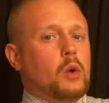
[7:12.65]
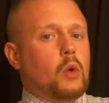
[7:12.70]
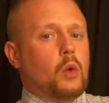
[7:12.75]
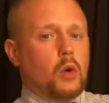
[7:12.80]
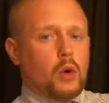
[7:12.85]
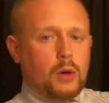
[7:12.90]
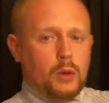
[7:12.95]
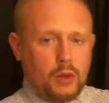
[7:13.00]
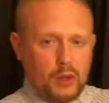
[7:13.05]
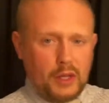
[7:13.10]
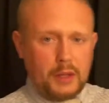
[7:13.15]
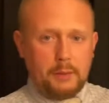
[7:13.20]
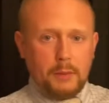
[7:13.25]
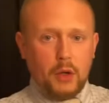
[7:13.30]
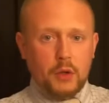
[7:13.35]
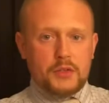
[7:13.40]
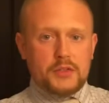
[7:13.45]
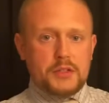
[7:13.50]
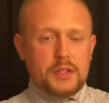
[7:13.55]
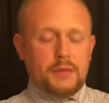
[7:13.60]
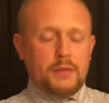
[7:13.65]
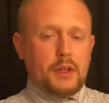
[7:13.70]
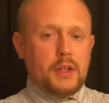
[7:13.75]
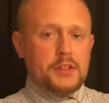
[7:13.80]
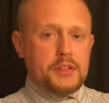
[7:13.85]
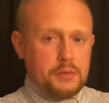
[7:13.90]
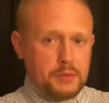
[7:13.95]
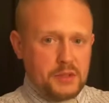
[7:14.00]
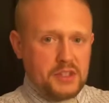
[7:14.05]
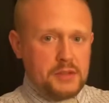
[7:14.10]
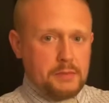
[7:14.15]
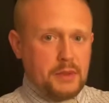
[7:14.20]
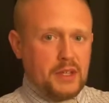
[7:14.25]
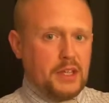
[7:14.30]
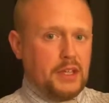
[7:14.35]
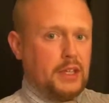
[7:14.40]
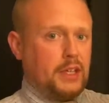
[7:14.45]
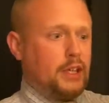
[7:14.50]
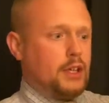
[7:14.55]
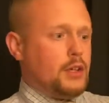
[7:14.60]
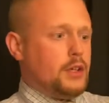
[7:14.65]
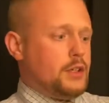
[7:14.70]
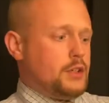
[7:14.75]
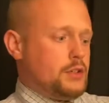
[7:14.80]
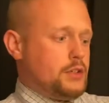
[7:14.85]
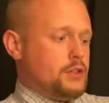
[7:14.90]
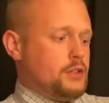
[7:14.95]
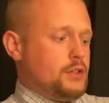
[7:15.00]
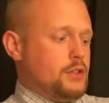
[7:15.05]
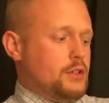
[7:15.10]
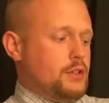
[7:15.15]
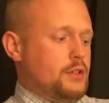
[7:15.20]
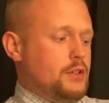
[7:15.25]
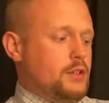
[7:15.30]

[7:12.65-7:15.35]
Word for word: or like most of us, we speak English,